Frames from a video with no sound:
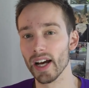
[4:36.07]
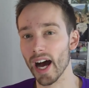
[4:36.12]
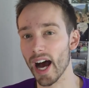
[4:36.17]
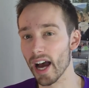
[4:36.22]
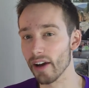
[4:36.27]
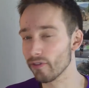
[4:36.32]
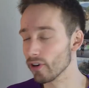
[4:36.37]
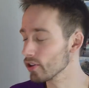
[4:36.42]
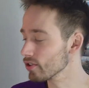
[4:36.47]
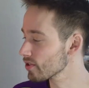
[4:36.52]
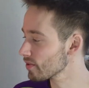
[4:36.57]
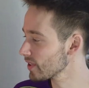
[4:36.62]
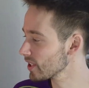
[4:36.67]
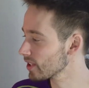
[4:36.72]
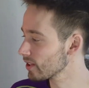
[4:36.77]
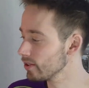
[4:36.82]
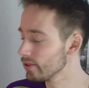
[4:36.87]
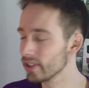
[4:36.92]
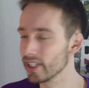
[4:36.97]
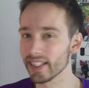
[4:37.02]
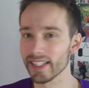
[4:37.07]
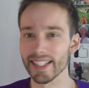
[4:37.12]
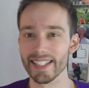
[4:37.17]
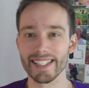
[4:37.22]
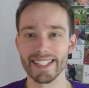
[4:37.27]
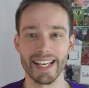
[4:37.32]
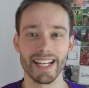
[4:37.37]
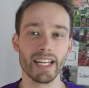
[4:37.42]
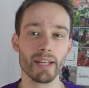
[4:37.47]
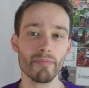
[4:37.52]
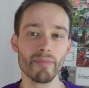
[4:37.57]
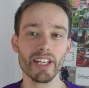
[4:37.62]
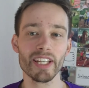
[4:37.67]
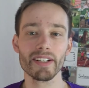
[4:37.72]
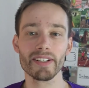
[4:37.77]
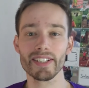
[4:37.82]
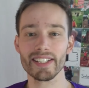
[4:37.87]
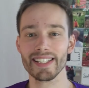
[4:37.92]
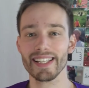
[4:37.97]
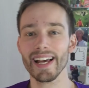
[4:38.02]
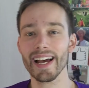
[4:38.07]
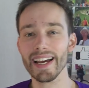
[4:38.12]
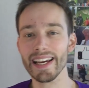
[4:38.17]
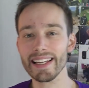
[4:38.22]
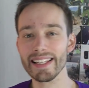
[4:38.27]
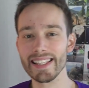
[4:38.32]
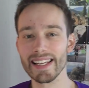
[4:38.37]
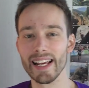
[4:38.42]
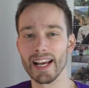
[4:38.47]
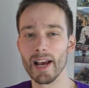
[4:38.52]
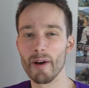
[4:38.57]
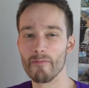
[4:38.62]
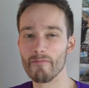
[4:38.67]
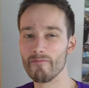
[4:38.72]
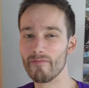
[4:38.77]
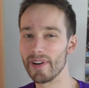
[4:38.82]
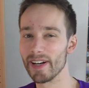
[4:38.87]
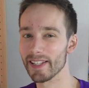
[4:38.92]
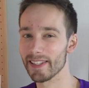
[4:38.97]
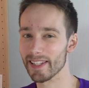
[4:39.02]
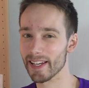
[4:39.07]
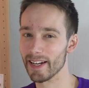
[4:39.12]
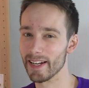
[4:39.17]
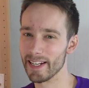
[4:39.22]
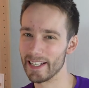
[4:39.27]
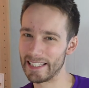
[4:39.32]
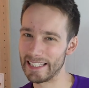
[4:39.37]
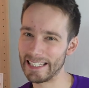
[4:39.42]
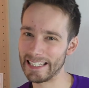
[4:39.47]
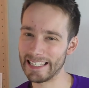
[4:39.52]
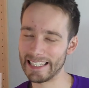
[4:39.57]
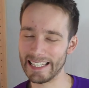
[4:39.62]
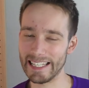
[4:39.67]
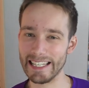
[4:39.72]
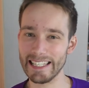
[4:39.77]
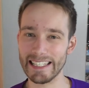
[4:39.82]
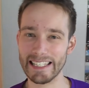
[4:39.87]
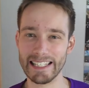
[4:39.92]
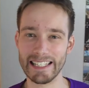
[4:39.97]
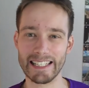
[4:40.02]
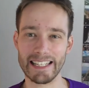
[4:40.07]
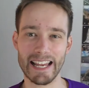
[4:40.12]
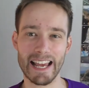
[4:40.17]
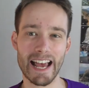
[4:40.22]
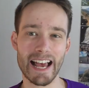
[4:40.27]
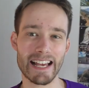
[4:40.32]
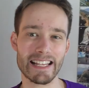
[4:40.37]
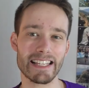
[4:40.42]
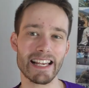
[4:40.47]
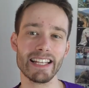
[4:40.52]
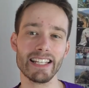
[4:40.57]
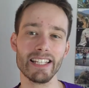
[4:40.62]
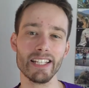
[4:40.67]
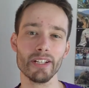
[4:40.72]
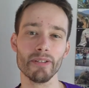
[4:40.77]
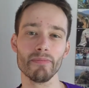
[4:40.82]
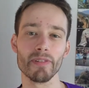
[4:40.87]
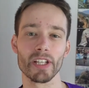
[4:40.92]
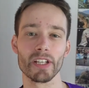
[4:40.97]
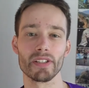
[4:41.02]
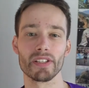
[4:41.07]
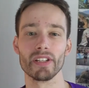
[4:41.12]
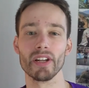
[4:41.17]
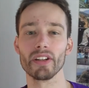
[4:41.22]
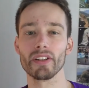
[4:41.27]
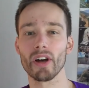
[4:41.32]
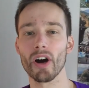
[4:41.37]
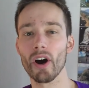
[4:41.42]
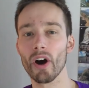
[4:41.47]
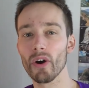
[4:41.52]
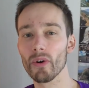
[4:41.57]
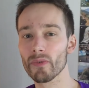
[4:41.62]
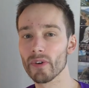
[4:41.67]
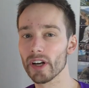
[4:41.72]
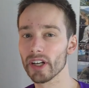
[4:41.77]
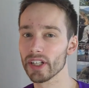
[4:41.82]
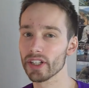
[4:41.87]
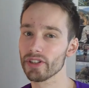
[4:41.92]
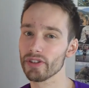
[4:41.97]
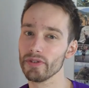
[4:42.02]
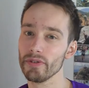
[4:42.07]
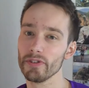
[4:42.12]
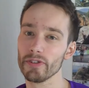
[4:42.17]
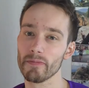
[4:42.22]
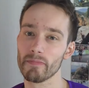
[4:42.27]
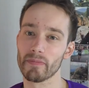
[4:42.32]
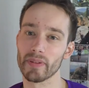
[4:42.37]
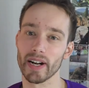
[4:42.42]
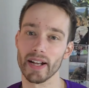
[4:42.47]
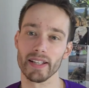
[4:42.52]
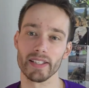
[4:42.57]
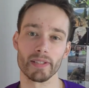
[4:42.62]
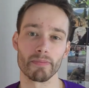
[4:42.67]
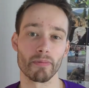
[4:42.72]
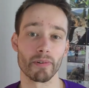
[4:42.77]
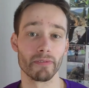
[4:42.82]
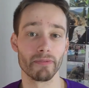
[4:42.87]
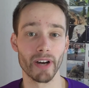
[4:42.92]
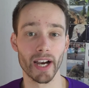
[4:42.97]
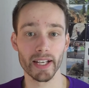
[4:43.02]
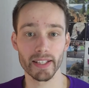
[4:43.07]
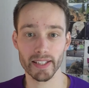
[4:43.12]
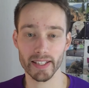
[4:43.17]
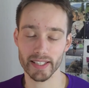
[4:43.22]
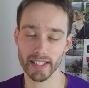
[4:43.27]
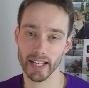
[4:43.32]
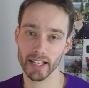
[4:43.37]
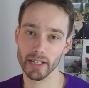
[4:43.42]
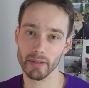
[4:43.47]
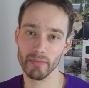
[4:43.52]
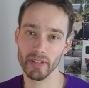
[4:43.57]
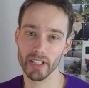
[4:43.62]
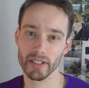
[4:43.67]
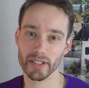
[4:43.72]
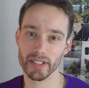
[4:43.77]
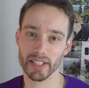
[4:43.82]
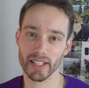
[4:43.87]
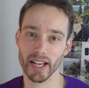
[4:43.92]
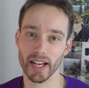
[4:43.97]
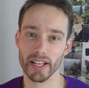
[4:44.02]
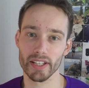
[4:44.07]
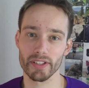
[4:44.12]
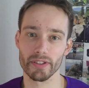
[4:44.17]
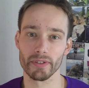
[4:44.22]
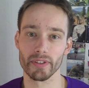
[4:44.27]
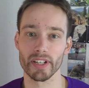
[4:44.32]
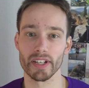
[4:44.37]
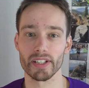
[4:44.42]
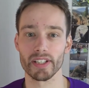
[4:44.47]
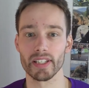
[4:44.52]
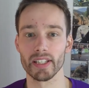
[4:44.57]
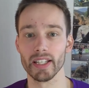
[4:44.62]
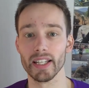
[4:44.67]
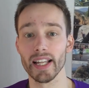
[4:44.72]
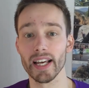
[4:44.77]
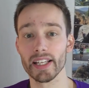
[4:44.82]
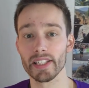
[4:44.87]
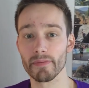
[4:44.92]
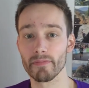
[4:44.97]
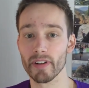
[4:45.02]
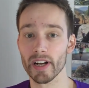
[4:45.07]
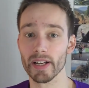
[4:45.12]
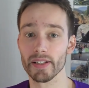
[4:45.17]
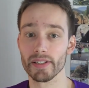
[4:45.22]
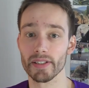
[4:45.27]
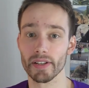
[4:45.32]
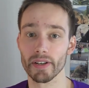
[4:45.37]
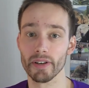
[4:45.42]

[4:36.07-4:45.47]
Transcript: I've also included the centimeter size, but this isn't as ideal because not all running shoes brands provide the centimeter size, so there's less brands